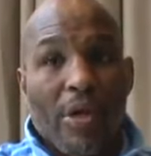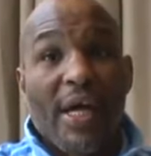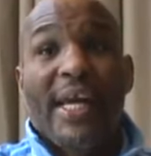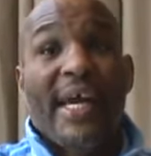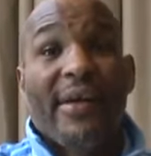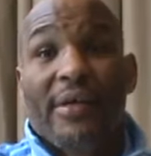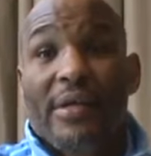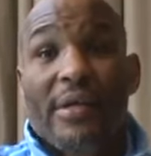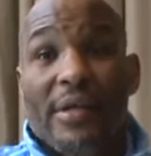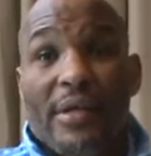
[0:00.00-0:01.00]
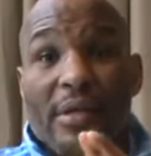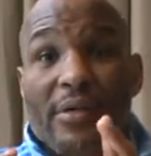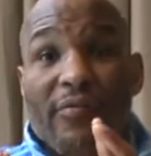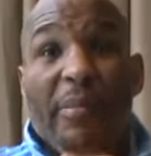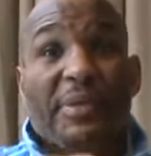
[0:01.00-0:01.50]
and they,
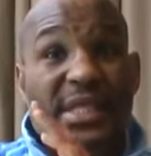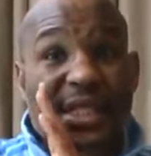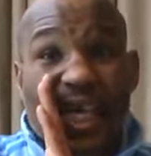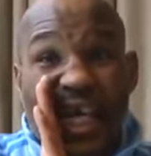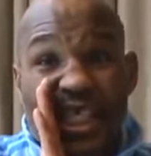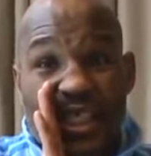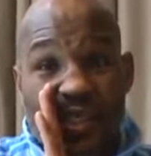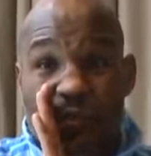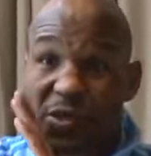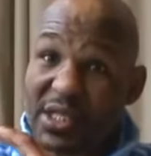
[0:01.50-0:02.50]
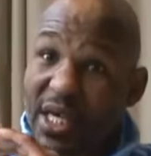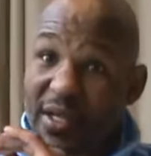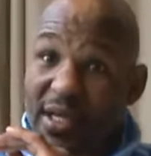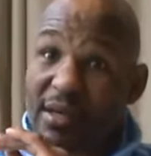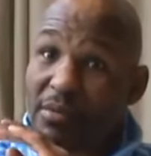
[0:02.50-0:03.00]
representations will
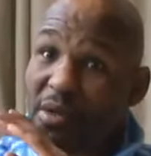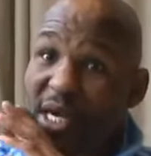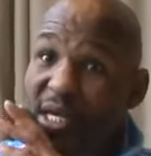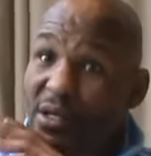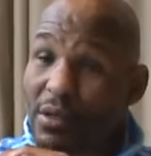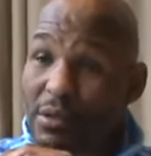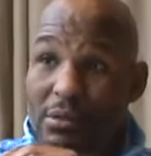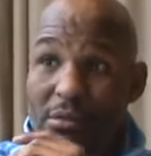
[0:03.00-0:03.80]
tell them, hey, look,